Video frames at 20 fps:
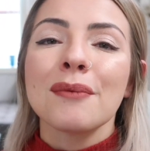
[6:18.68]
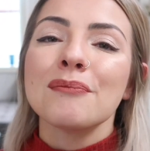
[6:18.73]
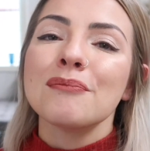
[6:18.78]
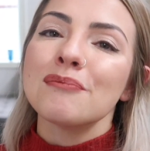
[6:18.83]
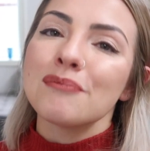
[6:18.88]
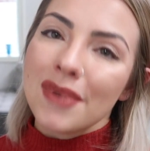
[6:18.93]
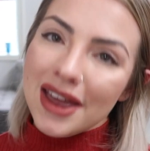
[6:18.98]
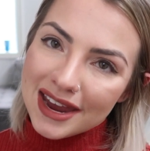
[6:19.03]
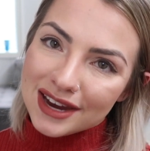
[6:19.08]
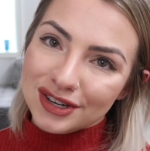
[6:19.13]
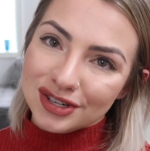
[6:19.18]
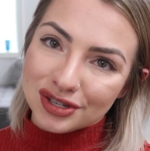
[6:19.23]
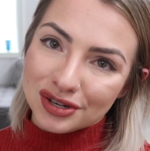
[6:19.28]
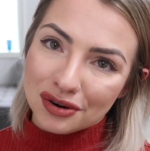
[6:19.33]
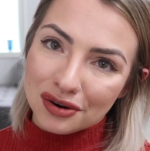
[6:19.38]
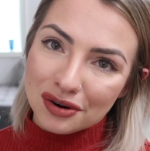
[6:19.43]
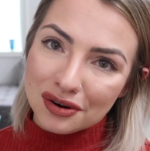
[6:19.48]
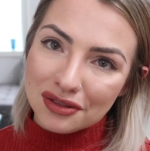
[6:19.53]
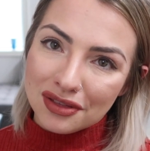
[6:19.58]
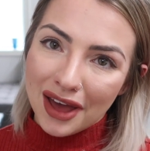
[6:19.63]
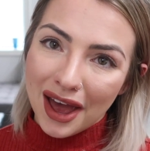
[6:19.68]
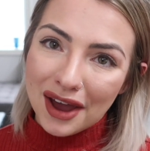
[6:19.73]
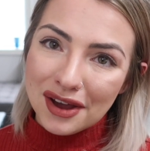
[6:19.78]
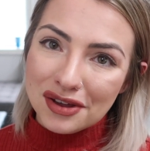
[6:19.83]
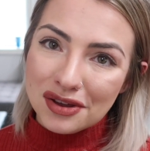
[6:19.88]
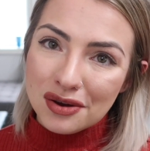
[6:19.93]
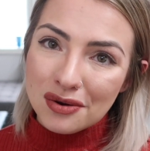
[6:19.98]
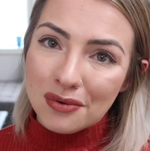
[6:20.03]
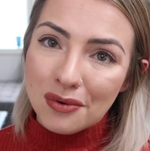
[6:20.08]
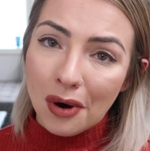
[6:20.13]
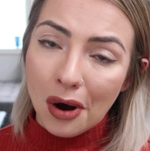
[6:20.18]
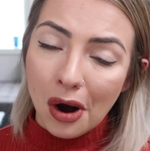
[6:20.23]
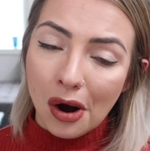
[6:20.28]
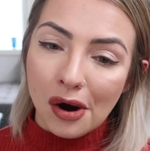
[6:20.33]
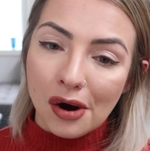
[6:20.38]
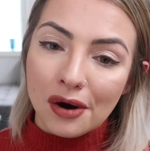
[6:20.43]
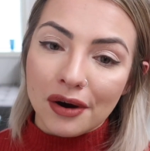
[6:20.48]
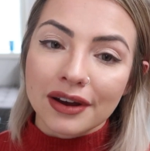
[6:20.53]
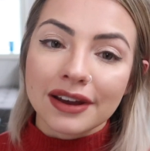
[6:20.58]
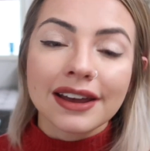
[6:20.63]
make sure that you
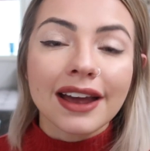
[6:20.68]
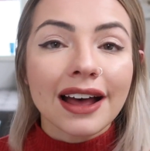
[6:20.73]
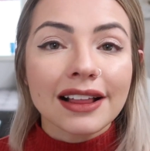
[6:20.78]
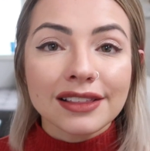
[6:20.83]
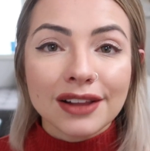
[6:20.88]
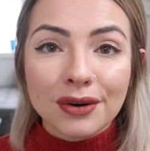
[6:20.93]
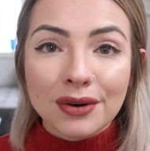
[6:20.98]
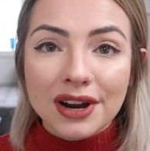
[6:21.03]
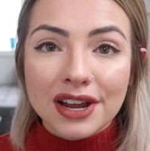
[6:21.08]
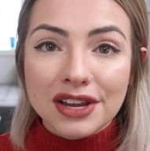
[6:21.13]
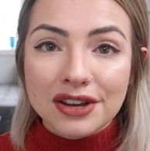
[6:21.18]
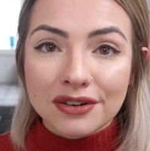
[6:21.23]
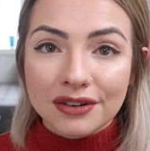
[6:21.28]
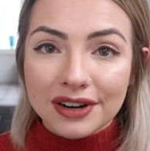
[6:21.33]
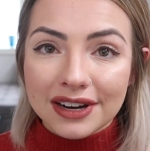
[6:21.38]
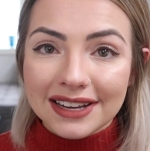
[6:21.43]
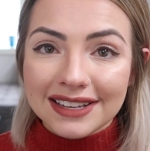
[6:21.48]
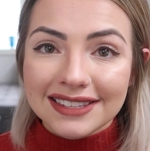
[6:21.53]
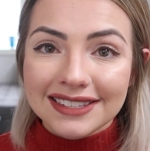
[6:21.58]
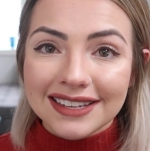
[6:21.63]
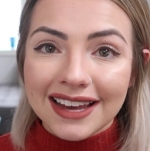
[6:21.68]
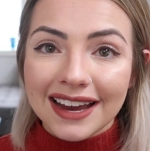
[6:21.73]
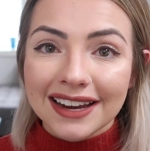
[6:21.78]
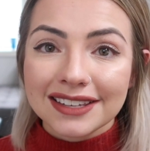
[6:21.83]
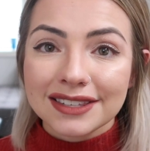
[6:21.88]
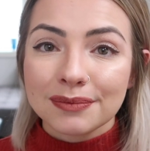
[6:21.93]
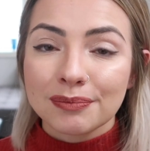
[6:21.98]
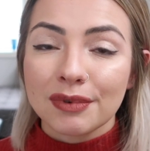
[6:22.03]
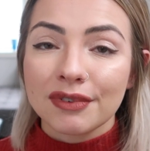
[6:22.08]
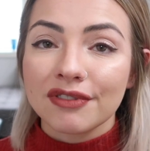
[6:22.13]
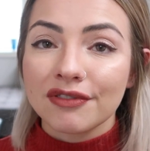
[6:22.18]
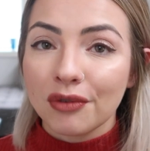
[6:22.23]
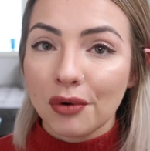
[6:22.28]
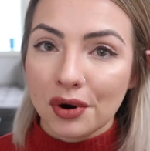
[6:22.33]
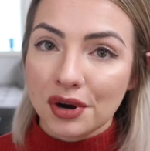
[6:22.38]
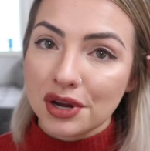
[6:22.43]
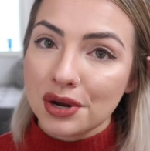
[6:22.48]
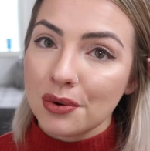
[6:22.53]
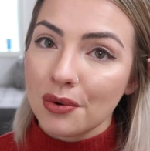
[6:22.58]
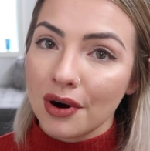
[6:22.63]
are gut loading your insects
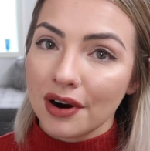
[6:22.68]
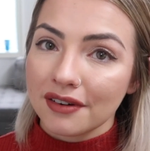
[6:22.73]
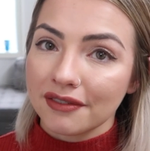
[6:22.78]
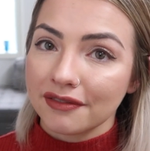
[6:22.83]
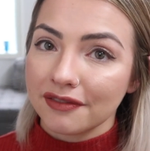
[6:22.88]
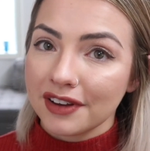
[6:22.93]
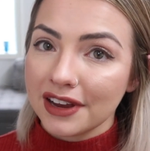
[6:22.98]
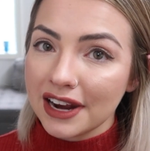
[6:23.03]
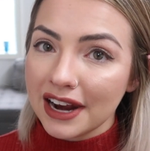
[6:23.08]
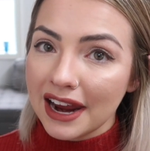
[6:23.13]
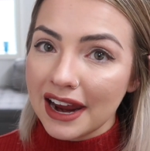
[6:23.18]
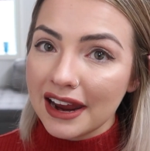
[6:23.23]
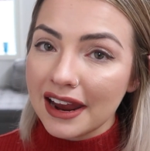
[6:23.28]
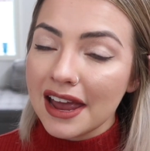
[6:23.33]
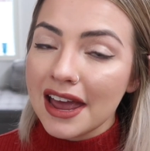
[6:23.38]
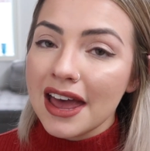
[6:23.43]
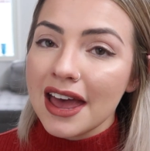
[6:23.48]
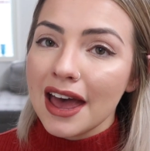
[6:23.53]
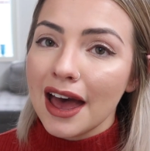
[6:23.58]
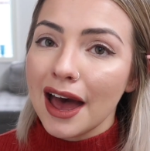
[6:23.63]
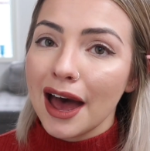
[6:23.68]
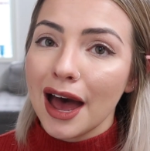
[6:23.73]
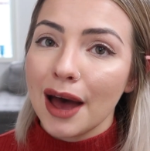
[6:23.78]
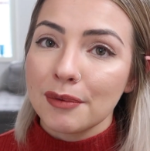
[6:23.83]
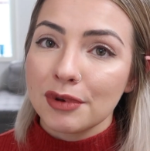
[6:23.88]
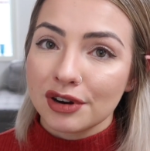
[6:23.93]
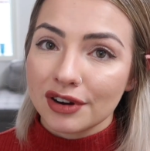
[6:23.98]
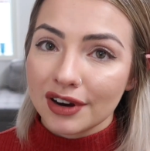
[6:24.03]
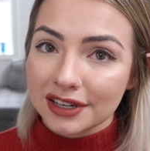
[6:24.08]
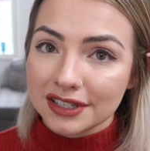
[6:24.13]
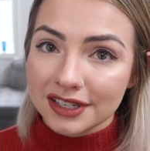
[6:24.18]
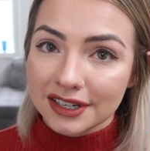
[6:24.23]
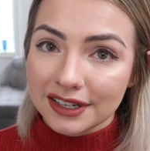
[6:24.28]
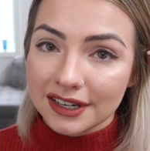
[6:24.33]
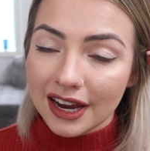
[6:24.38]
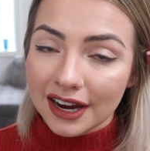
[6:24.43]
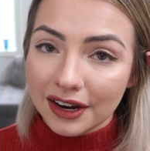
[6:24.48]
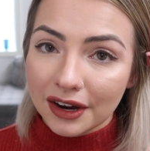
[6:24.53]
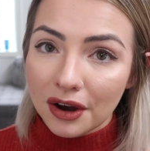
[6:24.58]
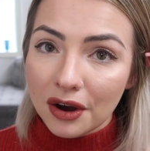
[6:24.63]
before you are feeding your crested
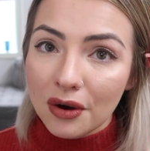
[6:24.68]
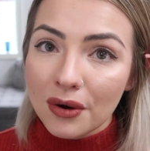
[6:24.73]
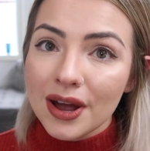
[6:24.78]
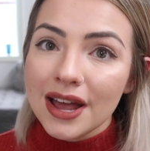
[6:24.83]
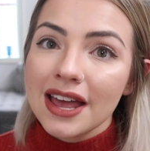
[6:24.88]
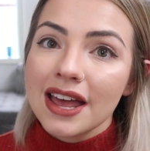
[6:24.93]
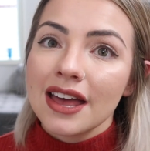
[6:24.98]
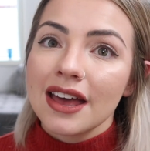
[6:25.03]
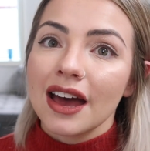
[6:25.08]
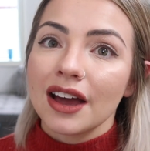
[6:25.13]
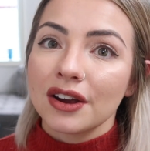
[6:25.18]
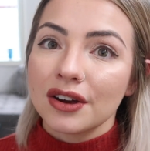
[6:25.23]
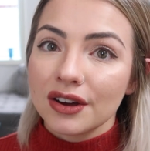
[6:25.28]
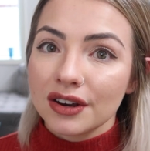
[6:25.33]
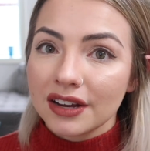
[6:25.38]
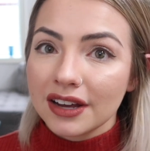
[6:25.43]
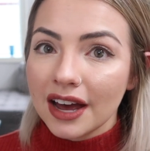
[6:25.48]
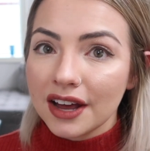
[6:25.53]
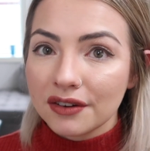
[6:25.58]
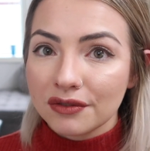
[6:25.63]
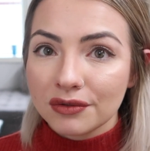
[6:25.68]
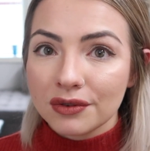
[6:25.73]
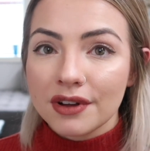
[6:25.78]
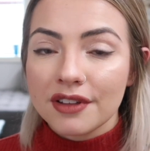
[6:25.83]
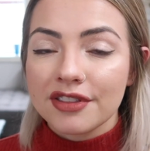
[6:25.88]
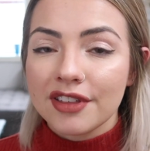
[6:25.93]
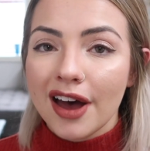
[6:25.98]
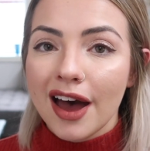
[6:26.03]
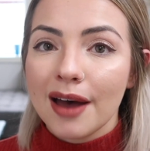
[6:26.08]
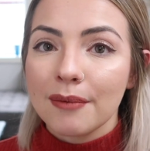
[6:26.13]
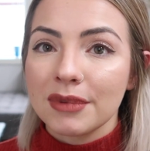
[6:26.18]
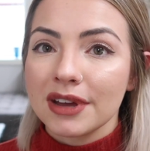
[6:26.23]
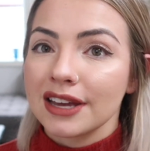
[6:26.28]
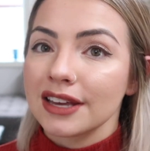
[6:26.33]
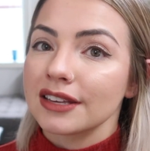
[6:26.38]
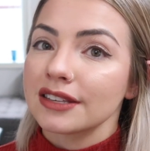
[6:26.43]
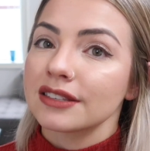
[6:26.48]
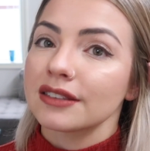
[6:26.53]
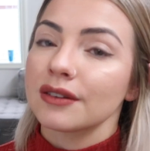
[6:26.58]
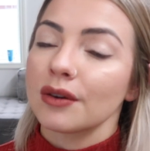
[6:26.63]
gecko. A good kind of rule of thumb
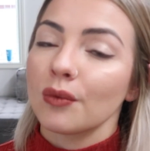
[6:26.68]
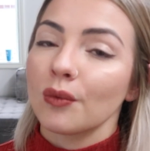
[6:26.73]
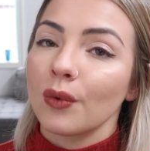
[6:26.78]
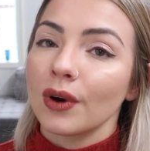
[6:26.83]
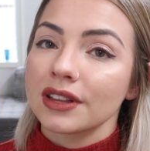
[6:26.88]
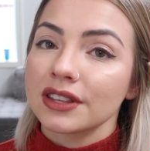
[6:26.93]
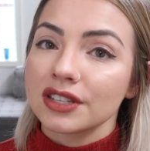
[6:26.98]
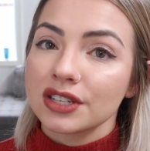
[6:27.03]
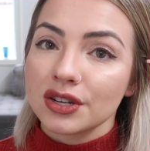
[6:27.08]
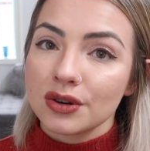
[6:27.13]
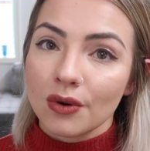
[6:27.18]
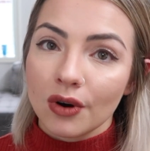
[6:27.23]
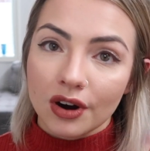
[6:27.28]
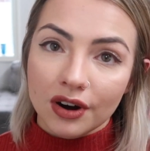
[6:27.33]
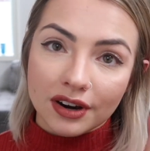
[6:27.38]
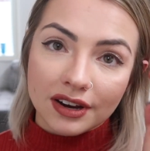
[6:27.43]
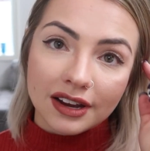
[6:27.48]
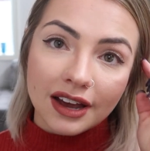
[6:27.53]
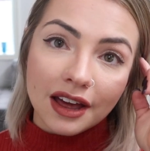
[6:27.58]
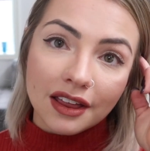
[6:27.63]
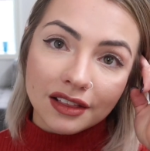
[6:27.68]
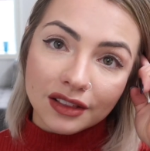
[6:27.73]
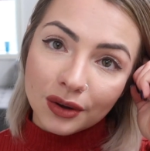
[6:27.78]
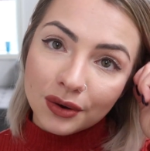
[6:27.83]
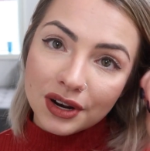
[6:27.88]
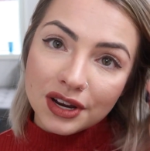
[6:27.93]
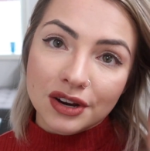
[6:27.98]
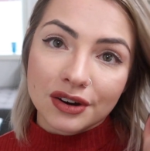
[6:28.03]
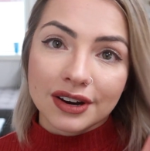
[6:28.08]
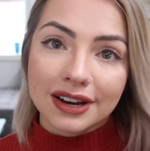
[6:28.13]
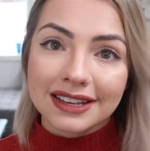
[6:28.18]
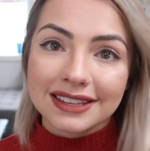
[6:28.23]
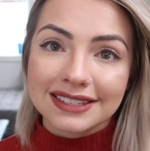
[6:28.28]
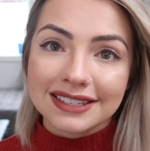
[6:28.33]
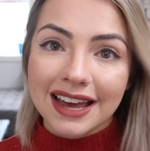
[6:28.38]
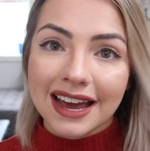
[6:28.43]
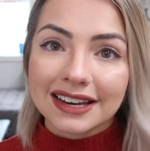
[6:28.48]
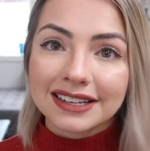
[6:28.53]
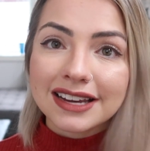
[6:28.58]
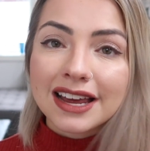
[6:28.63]
is once you are gut loading your
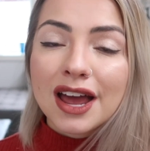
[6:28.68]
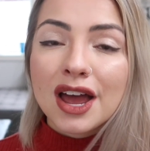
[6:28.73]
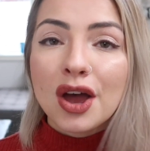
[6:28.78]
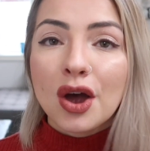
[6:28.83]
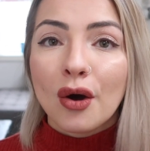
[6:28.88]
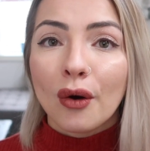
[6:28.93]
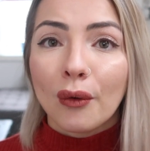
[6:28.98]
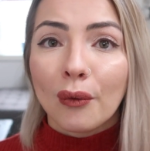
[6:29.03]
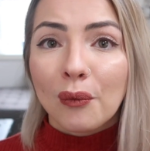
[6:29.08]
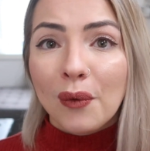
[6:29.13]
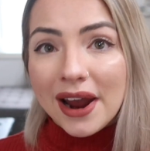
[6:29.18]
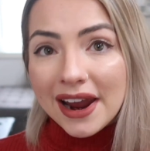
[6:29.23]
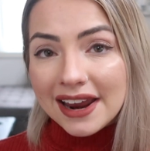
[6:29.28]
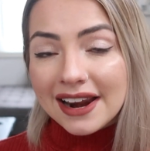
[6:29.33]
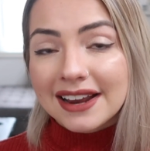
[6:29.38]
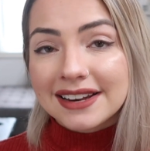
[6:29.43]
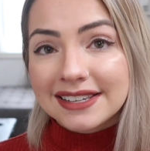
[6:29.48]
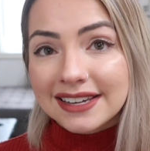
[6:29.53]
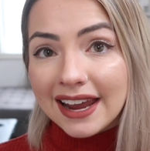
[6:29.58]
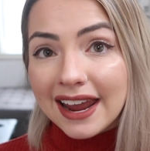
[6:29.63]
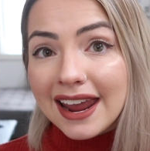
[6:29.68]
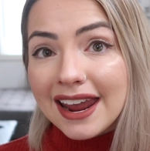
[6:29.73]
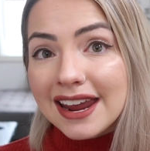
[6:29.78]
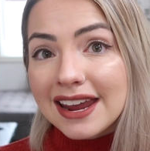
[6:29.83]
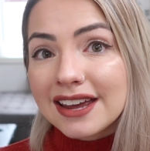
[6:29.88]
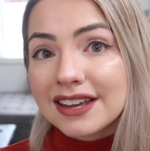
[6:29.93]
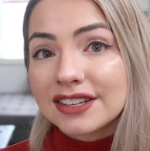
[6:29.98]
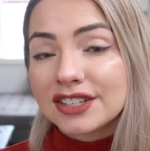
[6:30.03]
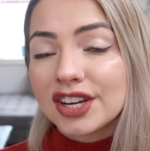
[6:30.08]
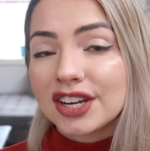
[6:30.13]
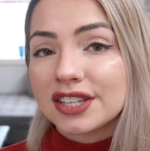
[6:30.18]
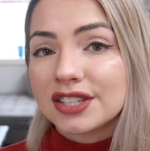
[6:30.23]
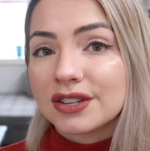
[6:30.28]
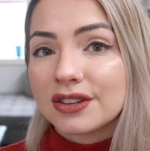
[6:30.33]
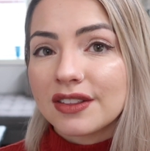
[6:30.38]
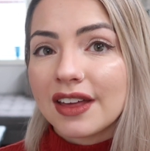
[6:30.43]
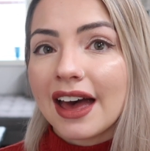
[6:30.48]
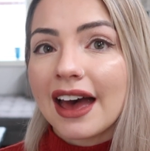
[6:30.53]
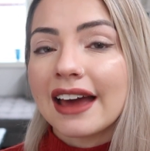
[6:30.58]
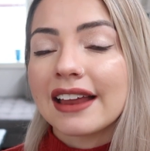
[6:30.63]
insect, wait a day just
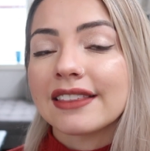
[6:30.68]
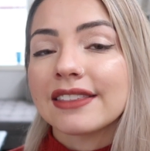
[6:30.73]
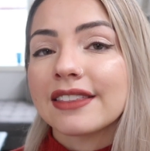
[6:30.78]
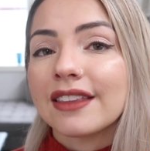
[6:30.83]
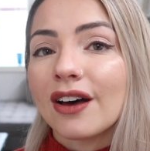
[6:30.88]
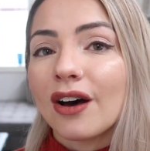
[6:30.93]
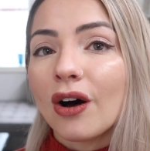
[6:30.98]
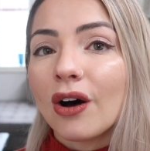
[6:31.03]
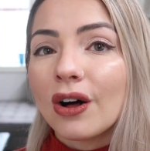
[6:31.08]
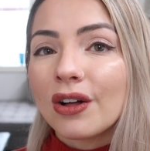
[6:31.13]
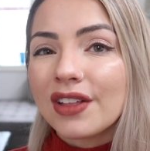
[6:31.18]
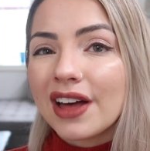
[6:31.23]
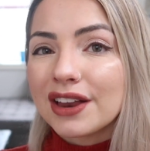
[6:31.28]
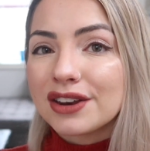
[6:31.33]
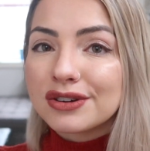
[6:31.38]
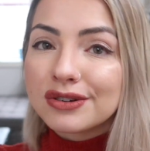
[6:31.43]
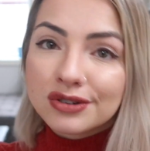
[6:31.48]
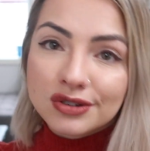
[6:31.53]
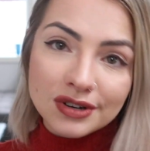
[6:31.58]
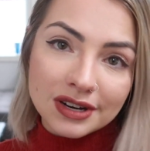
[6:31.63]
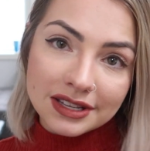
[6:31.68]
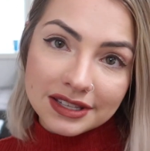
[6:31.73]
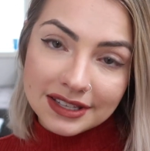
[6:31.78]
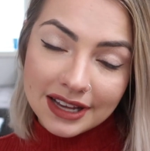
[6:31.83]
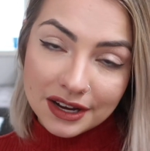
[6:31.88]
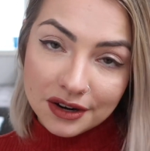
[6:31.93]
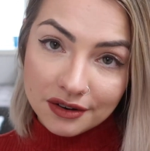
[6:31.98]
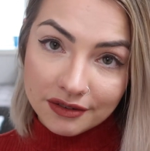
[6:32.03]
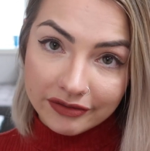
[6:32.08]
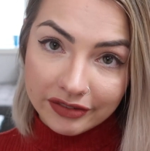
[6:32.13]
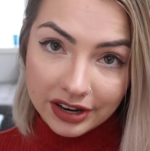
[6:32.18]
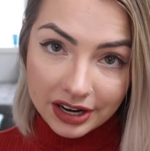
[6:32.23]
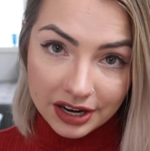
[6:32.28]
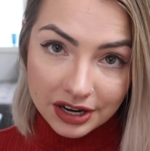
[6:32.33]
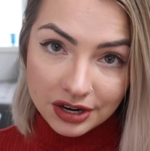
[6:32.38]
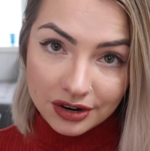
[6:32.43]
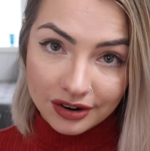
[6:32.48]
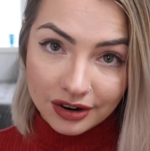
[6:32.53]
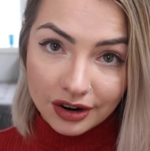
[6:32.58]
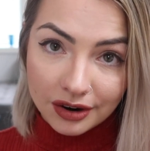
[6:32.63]
so that all that nutrients that you're
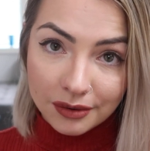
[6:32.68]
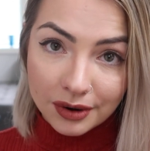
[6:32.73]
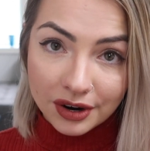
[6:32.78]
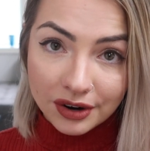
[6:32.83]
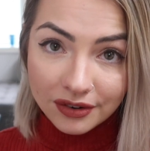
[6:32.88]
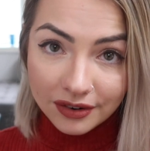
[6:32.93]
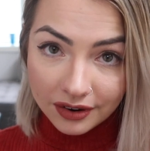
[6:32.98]
feeding your